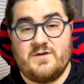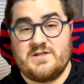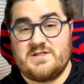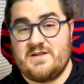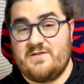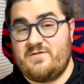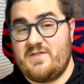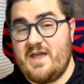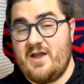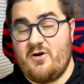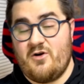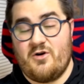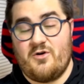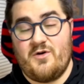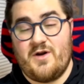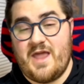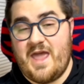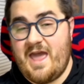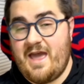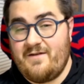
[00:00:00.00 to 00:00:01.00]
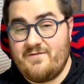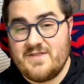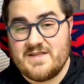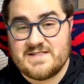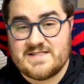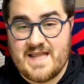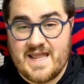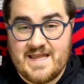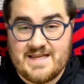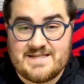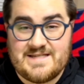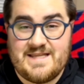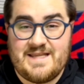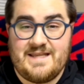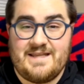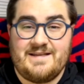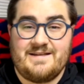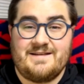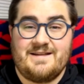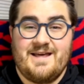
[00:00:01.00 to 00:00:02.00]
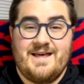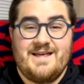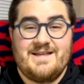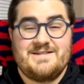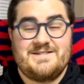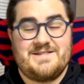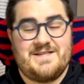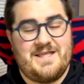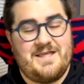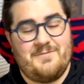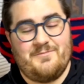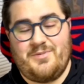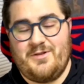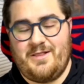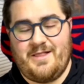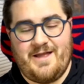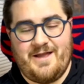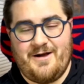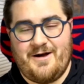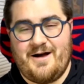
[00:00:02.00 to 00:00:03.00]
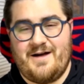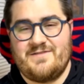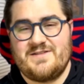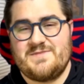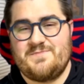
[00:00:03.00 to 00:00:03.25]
if they are going to have this 18-team playoffs.